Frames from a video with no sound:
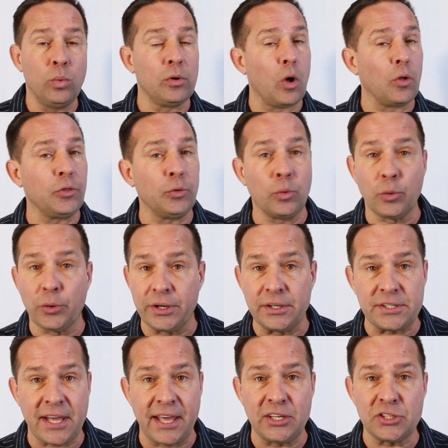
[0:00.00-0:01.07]
We'll go through
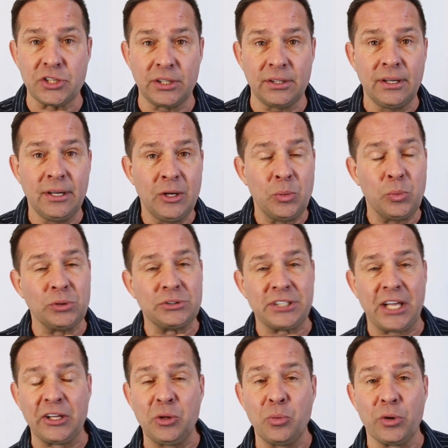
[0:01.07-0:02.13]
orientation. We'll
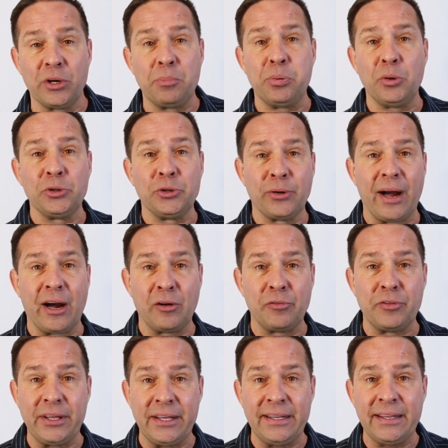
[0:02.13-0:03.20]
tell you where to pull your
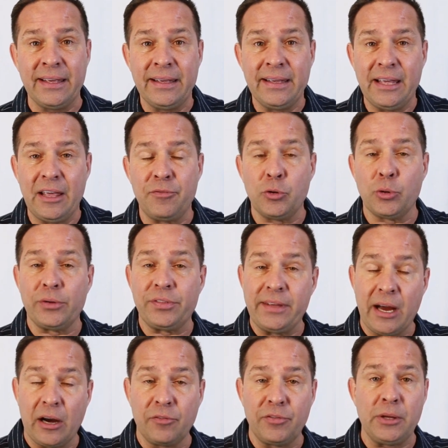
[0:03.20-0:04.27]
RV if you're at
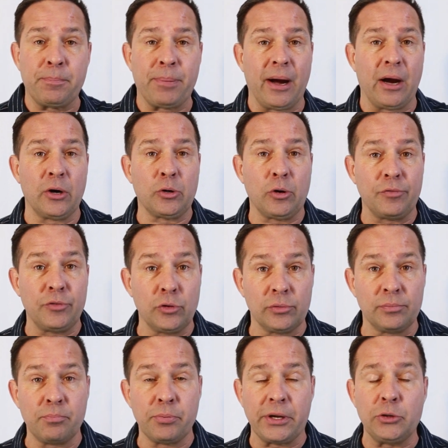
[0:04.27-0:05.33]
the RV park or if
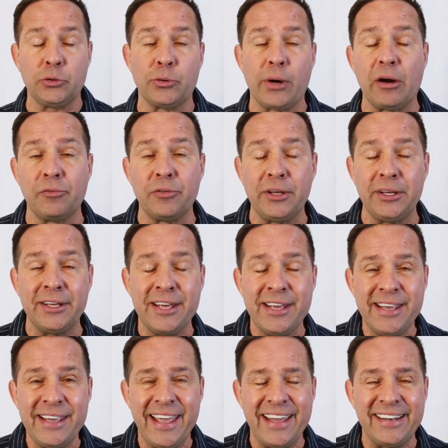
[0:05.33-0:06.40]
you're bringing your RV
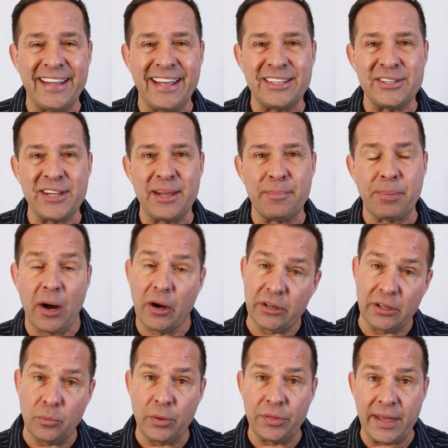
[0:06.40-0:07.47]
and
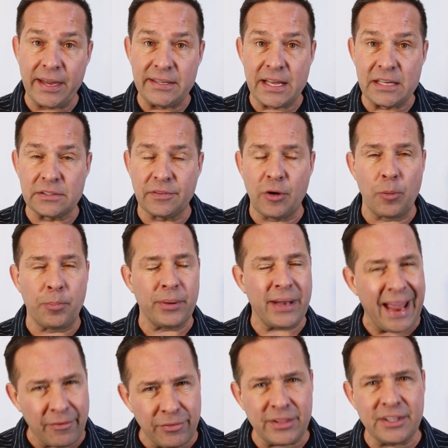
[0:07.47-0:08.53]
parking it with 8 Days of Hope.
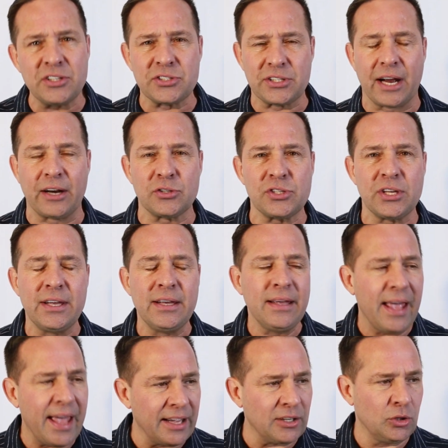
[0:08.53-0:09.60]
But everything starts
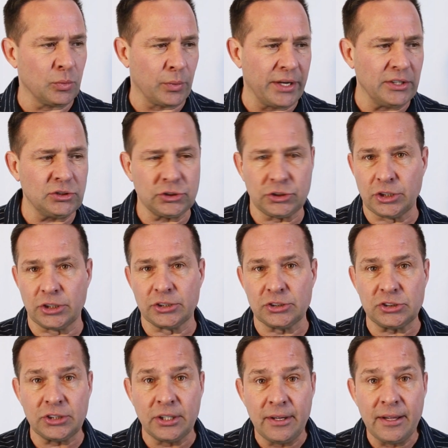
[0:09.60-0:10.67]
at Grace
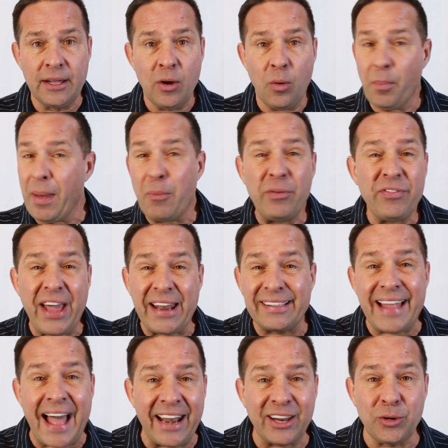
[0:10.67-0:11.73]
Church. Man, we've got a
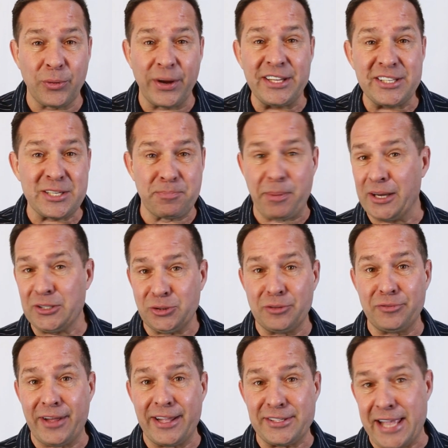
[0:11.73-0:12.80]
lot of great special
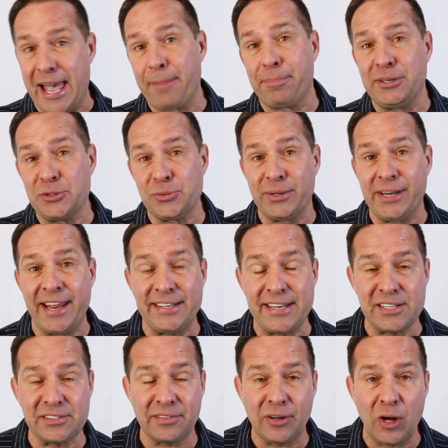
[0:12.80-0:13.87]
events happening during 8
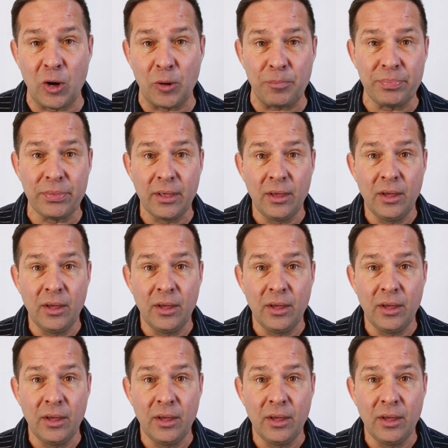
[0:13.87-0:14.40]
Days of Hope.